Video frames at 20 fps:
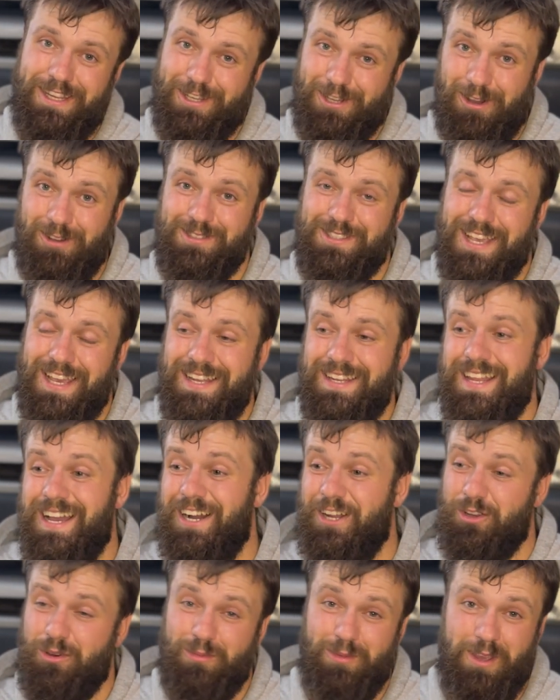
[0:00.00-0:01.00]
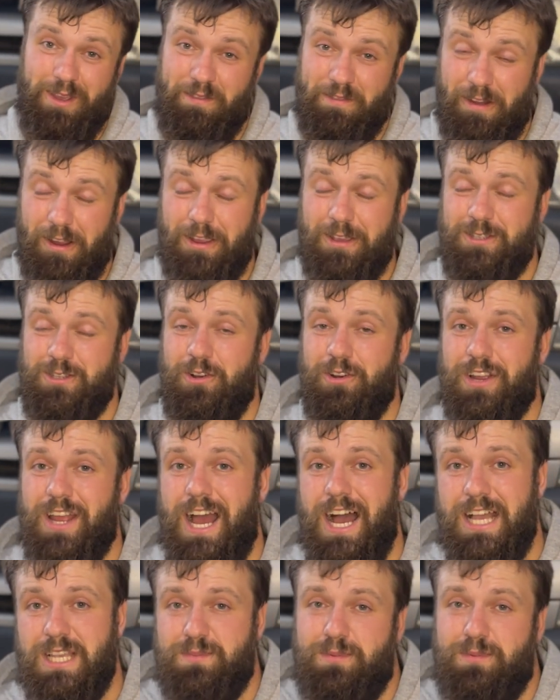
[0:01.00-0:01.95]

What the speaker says: content. I normally focus on cars,